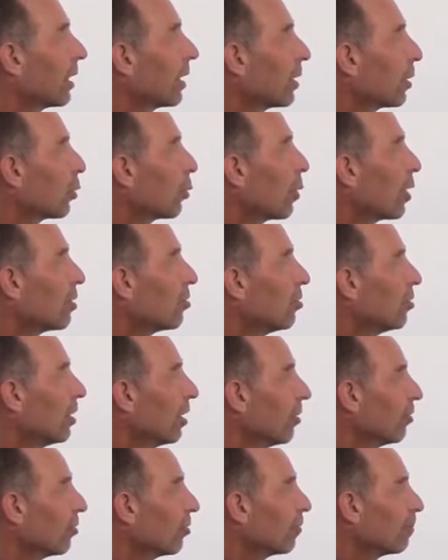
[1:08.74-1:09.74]
what that equation
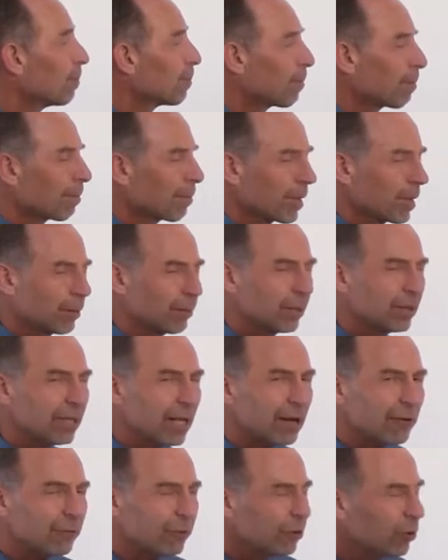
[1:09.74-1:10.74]
is. But
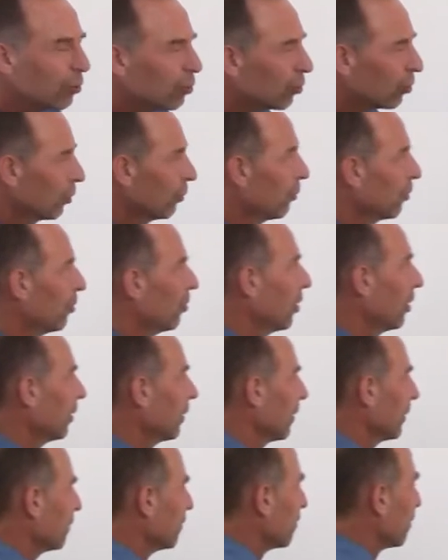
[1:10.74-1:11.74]
now for the surface
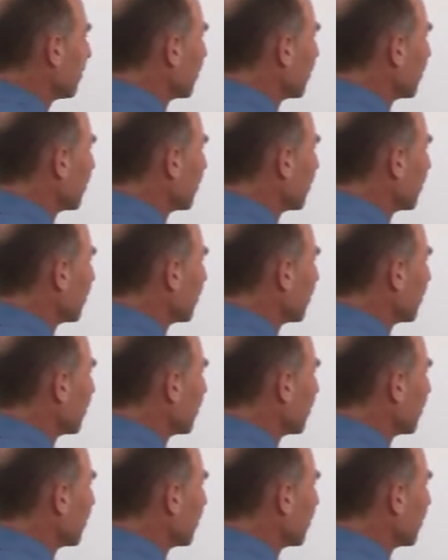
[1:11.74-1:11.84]
area.